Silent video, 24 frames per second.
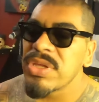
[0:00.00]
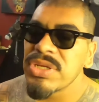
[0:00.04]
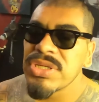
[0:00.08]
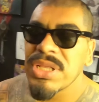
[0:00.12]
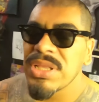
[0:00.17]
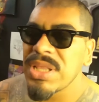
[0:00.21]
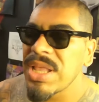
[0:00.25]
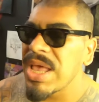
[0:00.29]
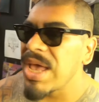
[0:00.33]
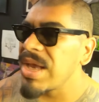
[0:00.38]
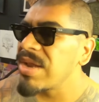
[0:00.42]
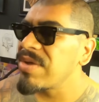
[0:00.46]
a
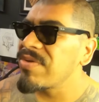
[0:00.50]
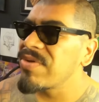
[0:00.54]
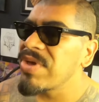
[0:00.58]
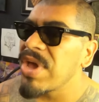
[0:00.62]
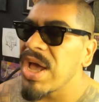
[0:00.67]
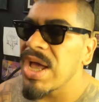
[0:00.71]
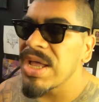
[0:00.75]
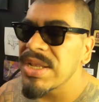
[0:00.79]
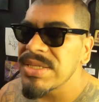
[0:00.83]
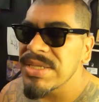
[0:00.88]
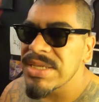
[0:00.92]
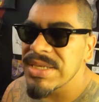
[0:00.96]
lot of
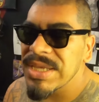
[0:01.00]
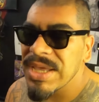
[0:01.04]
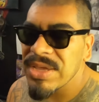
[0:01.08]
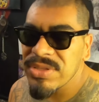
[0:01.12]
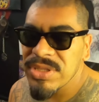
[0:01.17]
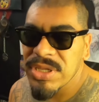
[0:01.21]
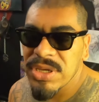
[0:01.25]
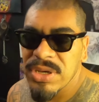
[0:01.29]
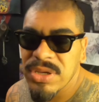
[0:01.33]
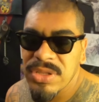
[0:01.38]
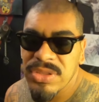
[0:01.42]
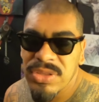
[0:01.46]
content out
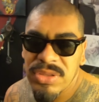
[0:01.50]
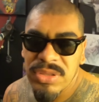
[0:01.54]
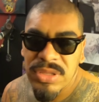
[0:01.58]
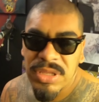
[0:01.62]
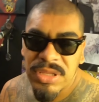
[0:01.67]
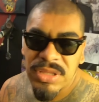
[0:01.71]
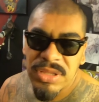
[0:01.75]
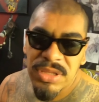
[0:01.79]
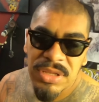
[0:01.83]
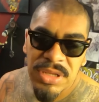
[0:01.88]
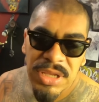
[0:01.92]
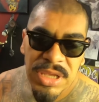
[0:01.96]
there in
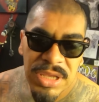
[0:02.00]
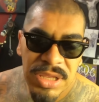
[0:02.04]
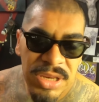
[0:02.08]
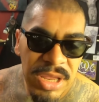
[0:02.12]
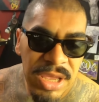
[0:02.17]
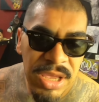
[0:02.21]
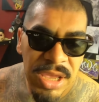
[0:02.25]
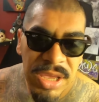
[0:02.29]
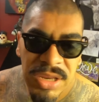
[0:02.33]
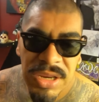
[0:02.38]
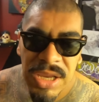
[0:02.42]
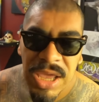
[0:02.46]

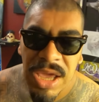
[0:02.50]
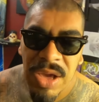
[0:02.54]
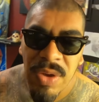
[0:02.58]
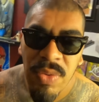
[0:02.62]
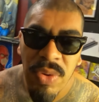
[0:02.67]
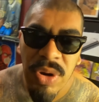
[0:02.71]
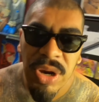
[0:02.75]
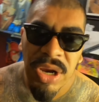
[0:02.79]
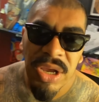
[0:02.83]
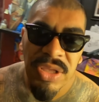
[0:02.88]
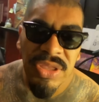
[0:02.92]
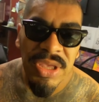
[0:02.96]
the
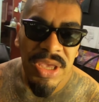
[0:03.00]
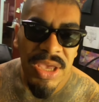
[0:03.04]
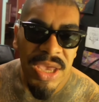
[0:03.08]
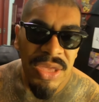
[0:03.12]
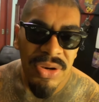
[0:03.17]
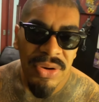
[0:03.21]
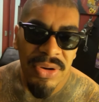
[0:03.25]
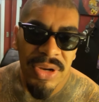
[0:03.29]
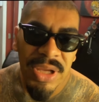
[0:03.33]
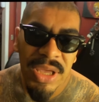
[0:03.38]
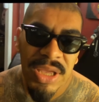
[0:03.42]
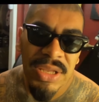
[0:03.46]
network and the
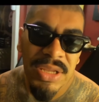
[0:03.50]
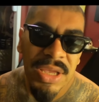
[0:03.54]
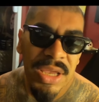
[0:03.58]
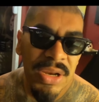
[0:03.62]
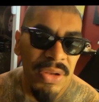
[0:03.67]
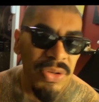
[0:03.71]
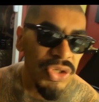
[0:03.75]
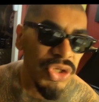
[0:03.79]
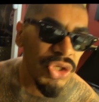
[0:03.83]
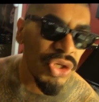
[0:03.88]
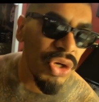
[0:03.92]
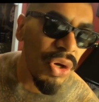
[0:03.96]
internet that'll show